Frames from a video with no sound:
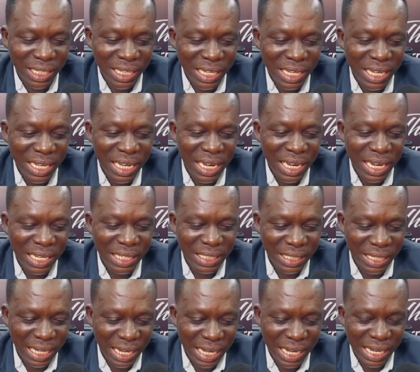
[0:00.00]
Mm. It is
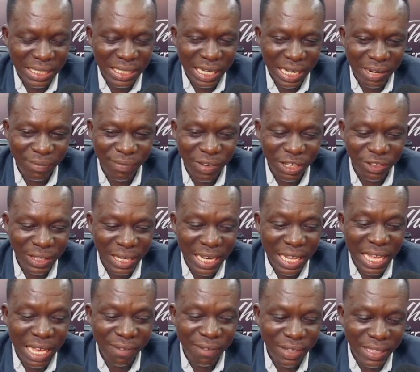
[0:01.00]
the case that
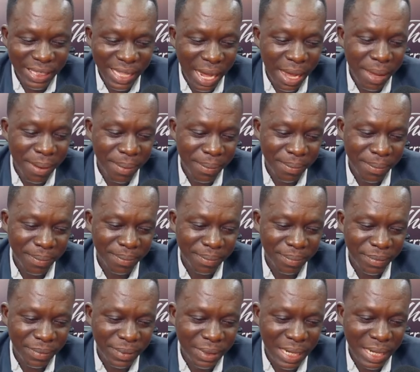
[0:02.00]
virtually every time
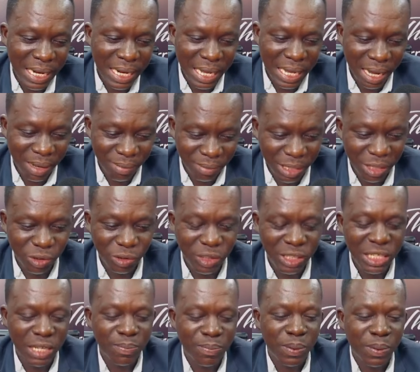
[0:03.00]
that it comes out, you
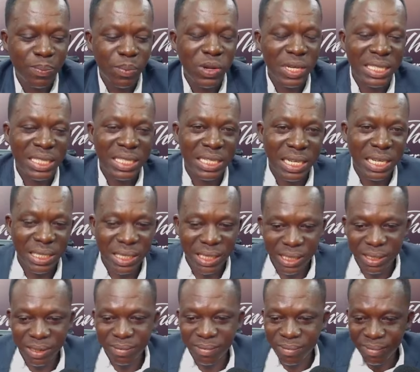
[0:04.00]
see people in
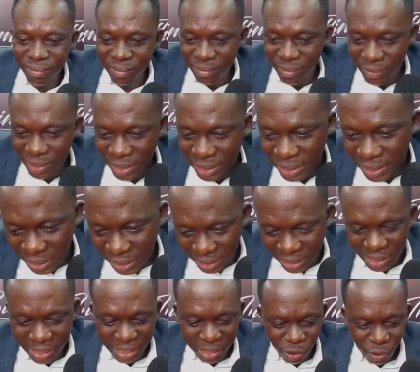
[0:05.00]
tears mm. in,
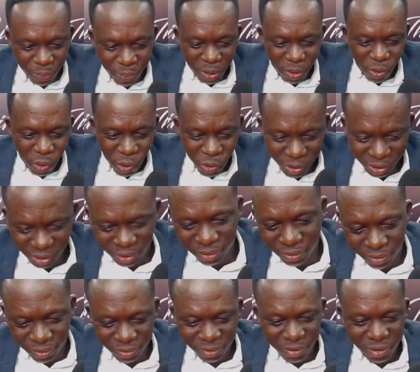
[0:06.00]
in, in open court,
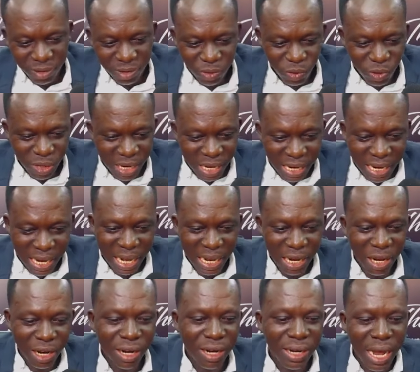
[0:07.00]
whether they
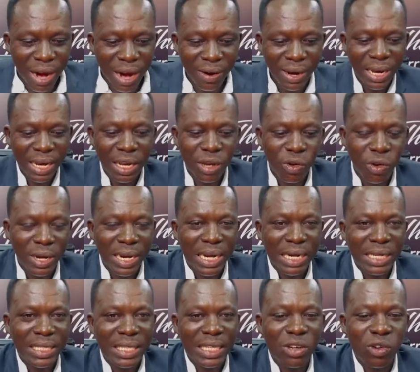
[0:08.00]
are directly
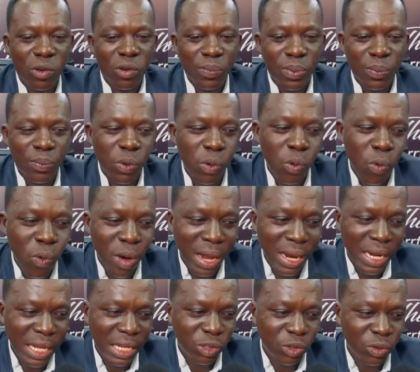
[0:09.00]
connected or people who are
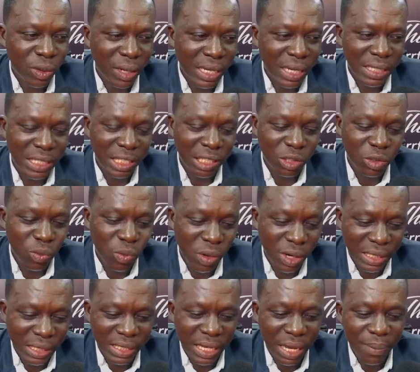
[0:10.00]
there to listen to
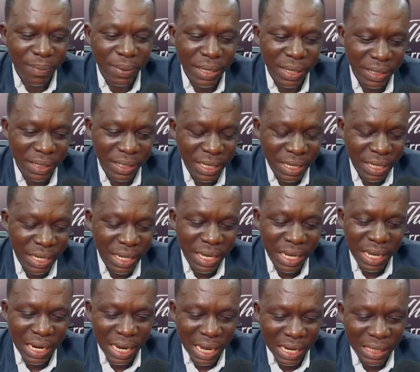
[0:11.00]
what is happening. Yes.
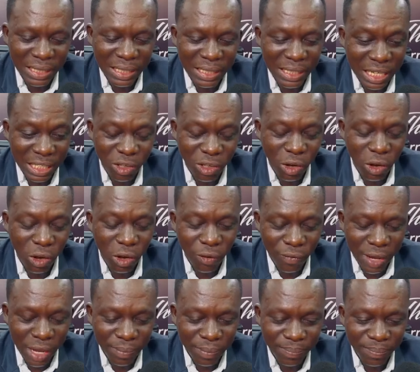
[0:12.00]
There are tears all
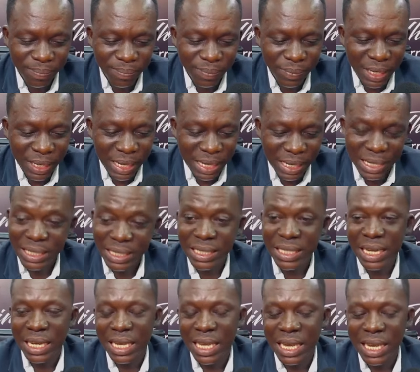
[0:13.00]
over. And this is
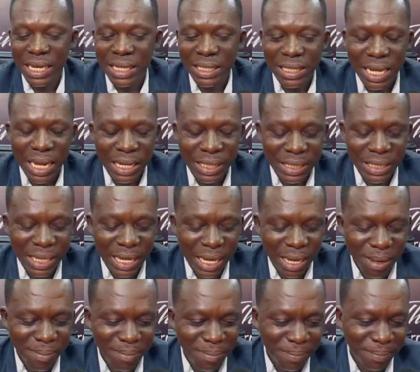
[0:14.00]
the case that
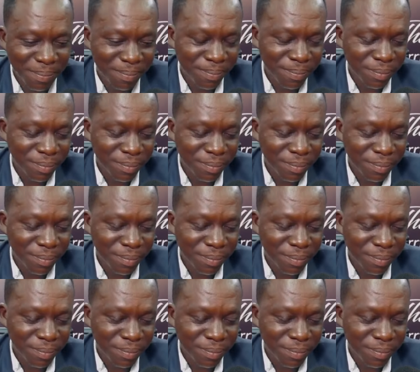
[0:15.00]
um,